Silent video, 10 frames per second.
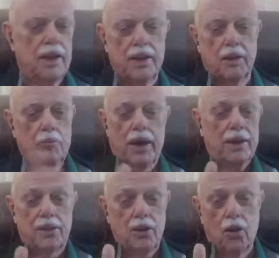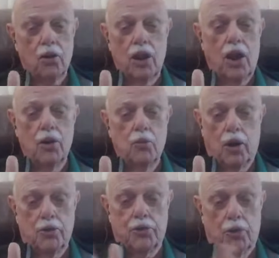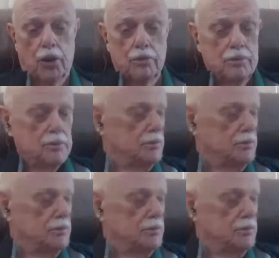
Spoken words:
And you can buy it at the local hardware store.